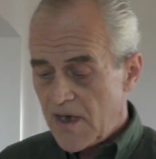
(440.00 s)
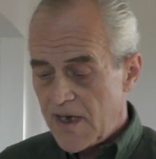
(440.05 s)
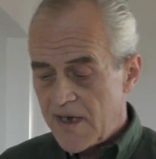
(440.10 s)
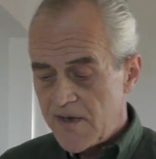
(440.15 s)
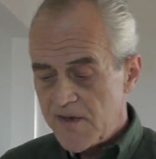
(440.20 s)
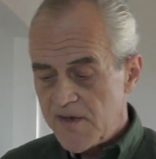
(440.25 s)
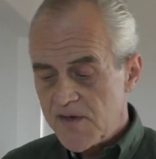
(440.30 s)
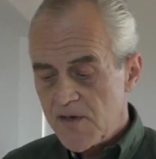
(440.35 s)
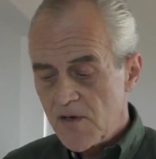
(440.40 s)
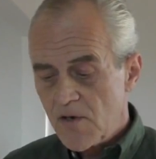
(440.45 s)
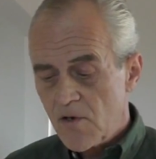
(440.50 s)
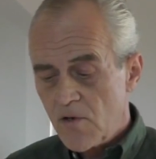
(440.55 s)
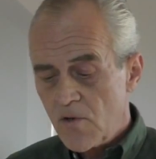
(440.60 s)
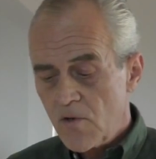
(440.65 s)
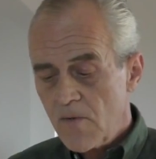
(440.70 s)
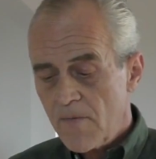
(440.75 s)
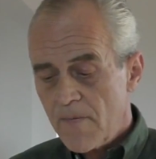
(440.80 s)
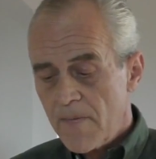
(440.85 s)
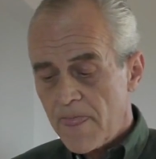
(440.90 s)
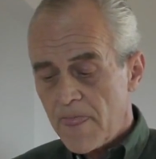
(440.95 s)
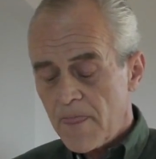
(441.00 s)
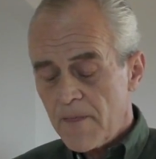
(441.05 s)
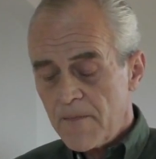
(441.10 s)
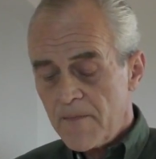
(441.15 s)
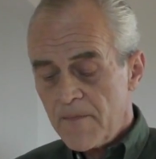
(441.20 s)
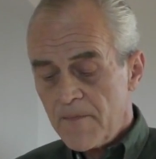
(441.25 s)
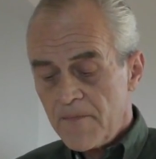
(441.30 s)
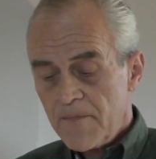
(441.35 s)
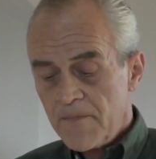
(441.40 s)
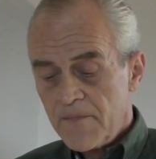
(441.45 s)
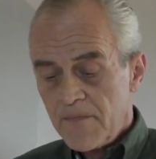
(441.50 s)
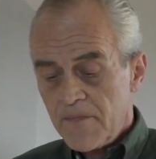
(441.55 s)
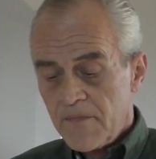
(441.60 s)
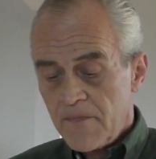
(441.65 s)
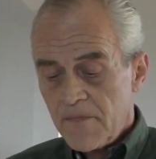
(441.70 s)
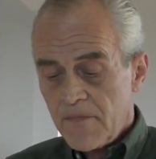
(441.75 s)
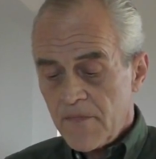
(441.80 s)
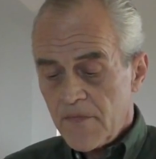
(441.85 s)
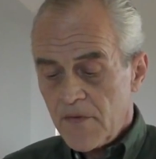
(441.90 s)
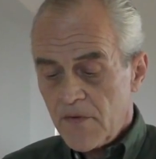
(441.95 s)
and so
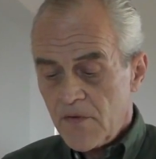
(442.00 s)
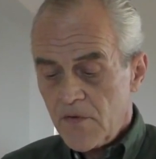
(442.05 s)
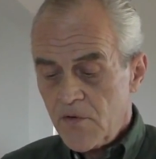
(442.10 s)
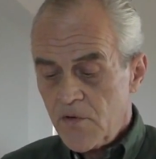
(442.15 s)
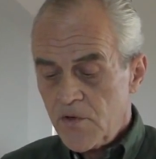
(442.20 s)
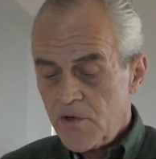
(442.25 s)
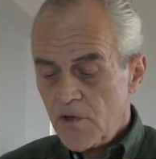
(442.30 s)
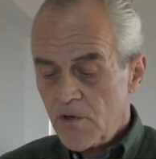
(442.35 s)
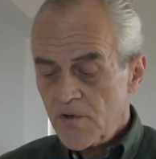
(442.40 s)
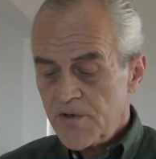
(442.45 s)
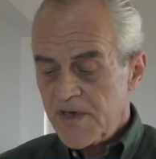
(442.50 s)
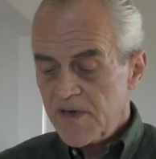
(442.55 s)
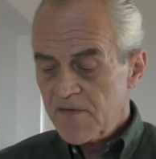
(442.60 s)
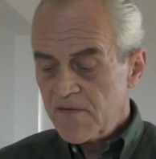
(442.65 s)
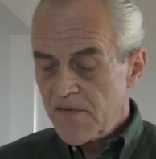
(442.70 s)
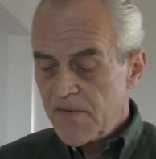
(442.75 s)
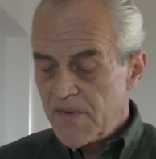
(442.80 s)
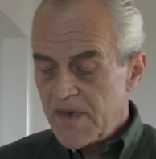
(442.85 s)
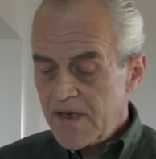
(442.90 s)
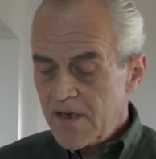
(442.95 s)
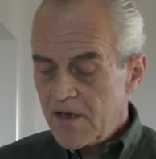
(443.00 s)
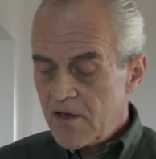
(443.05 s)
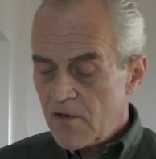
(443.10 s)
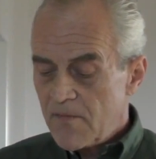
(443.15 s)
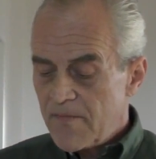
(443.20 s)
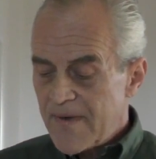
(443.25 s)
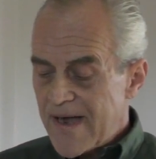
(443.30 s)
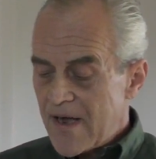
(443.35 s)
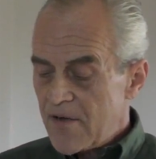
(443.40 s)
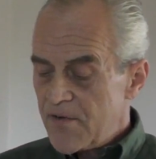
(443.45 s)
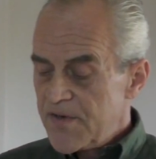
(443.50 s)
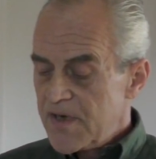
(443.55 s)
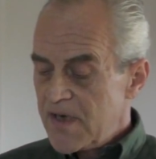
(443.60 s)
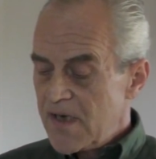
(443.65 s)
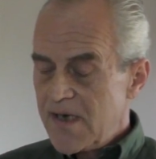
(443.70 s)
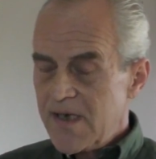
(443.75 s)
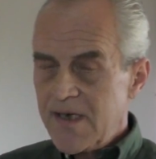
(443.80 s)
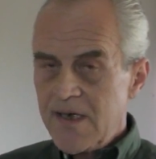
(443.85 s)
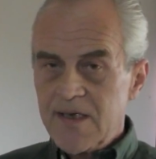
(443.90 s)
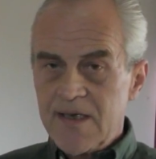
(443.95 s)
you don't even think about the
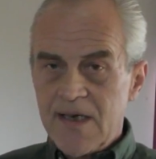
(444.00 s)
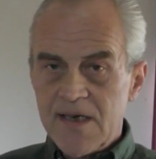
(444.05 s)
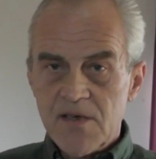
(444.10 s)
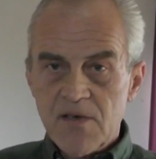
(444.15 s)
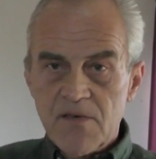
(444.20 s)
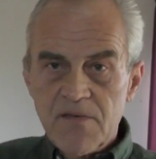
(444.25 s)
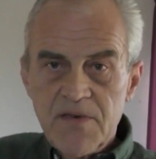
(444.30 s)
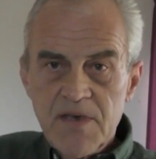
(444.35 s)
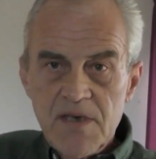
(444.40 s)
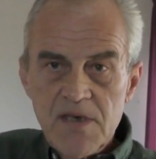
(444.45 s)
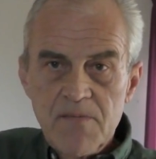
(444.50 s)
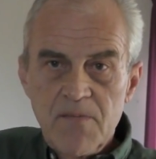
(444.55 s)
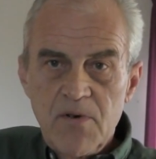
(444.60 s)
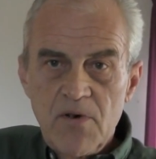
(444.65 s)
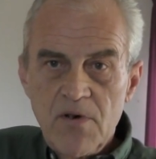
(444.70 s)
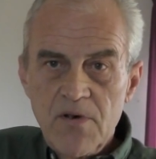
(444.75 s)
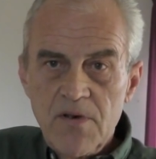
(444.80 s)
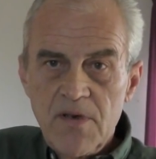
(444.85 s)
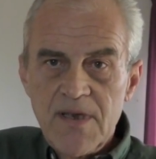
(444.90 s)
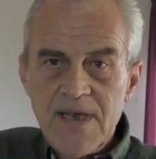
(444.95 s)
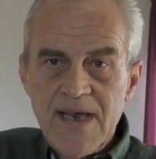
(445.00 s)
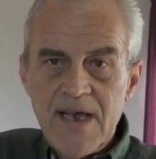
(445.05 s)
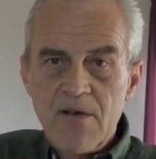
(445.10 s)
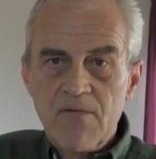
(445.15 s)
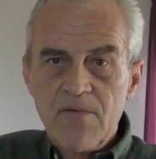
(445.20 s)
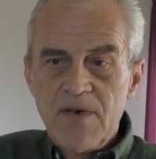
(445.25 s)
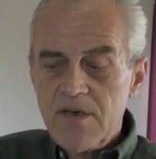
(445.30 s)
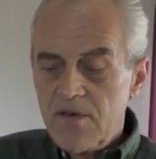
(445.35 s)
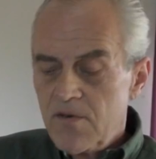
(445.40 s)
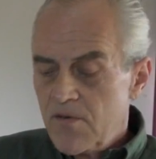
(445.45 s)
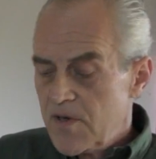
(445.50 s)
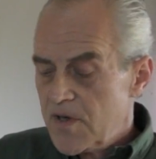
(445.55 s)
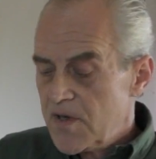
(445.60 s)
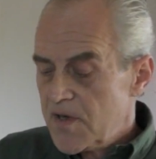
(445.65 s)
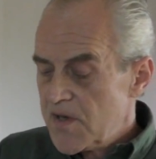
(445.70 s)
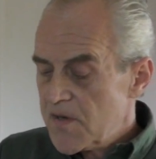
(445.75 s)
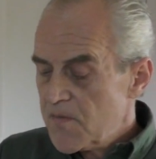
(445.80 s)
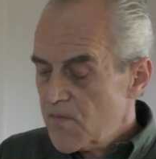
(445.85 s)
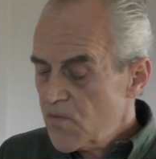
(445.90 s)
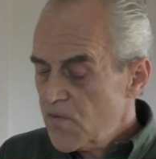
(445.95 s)
elite as of this point now. When you're in
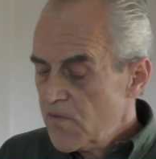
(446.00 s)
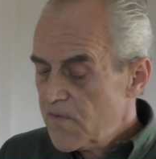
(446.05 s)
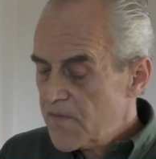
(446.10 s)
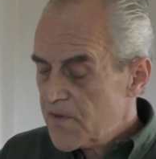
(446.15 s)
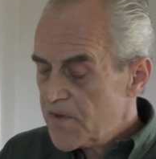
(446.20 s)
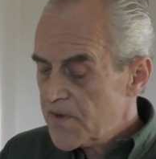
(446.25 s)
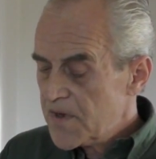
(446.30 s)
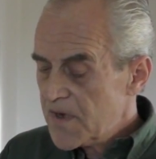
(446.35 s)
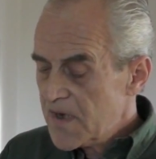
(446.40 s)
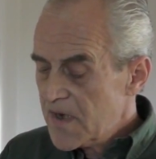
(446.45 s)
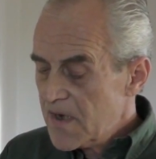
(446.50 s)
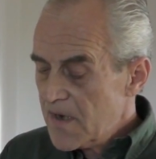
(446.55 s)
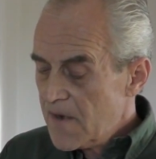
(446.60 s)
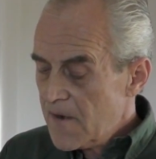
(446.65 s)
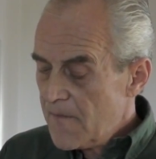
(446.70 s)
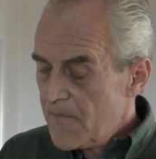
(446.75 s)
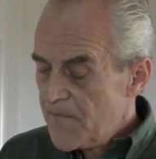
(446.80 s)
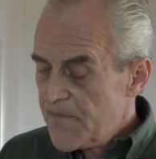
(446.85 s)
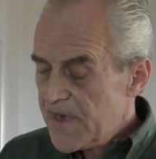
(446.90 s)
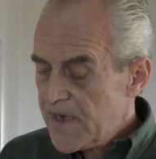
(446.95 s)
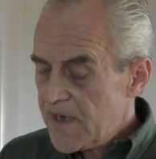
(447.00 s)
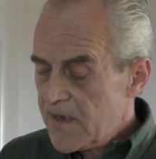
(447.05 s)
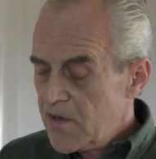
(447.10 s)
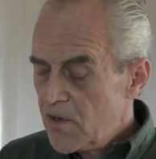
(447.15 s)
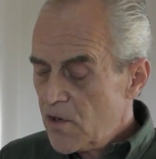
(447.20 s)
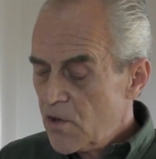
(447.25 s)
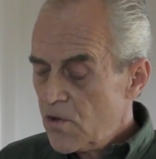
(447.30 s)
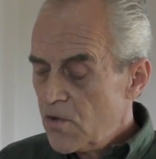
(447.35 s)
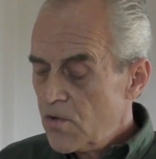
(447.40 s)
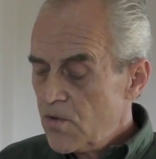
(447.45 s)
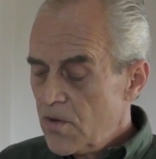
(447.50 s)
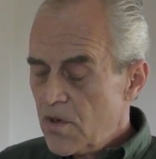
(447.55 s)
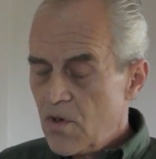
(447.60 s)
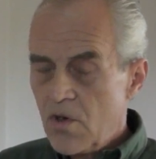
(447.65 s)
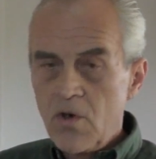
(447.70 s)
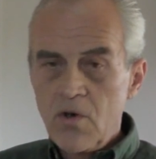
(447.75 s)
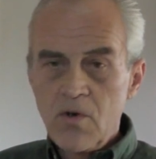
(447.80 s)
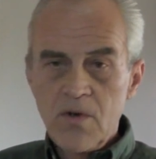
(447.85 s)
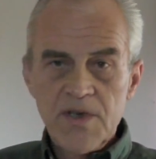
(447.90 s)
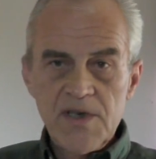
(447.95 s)
this movement, they know
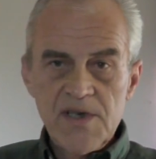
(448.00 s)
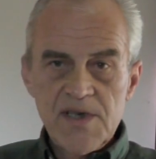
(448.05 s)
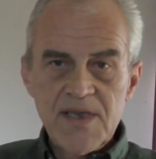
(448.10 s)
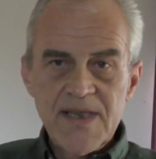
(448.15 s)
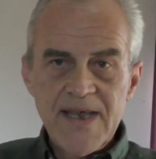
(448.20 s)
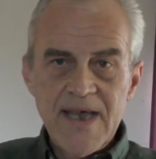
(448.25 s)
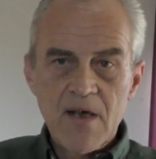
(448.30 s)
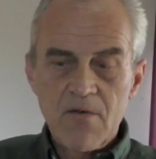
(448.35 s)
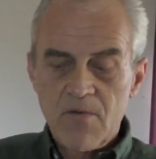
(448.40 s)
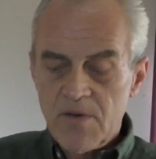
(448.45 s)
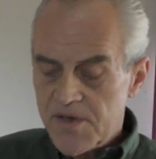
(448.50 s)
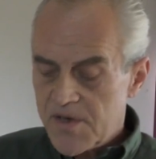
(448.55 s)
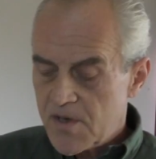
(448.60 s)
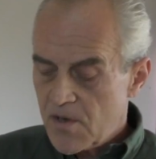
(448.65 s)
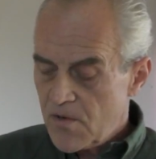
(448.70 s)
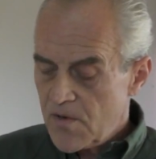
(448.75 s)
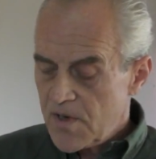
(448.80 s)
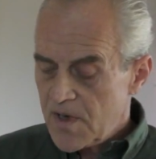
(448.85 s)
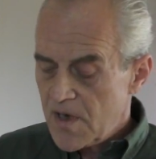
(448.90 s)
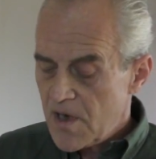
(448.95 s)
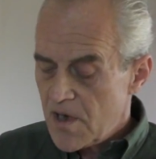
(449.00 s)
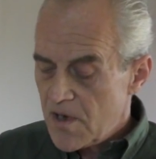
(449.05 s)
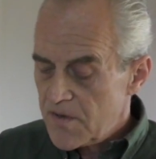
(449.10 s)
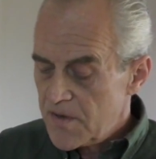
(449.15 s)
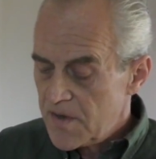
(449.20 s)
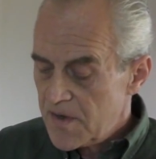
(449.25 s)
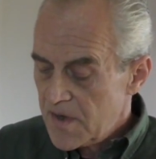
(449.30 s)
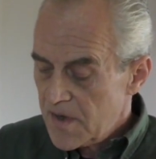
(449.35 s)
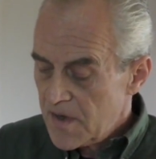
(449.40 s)
all this now, what's going on.